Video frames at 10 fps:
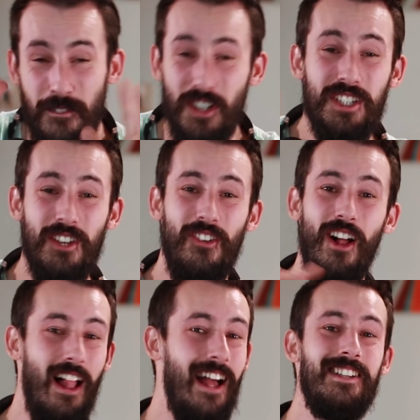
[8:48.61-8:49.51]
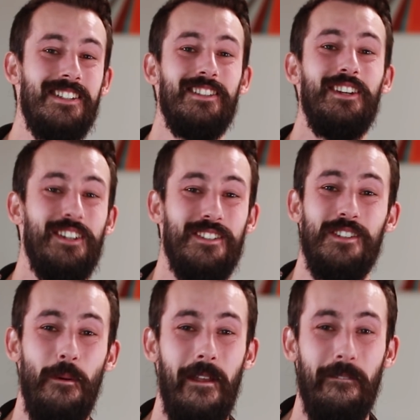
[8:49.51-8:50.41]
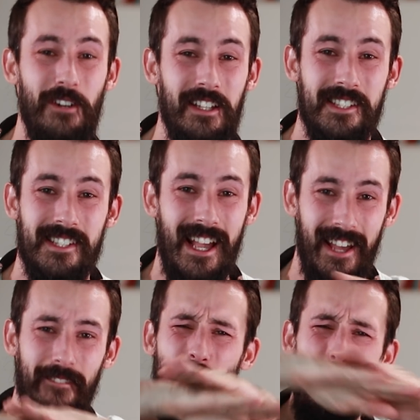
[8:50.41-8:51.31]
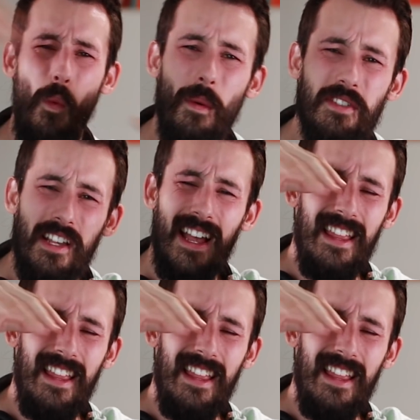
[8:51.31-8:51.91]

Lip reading: first of all, I just look so different. Second of all, what was it?